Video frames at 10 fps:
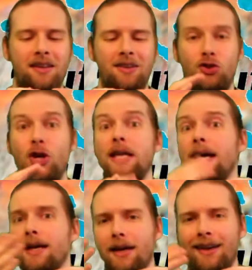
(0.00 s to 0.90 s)
A
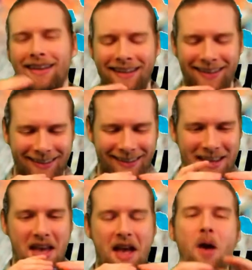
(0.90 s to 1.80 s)
Jedi.
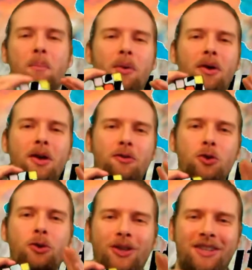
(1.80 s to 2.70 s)
But if
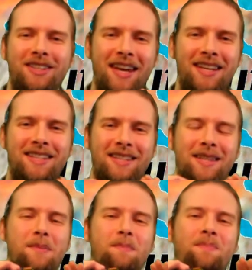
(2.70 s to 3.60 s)
you could say to
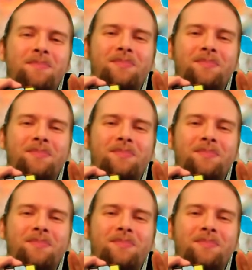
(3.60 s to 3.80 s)
them,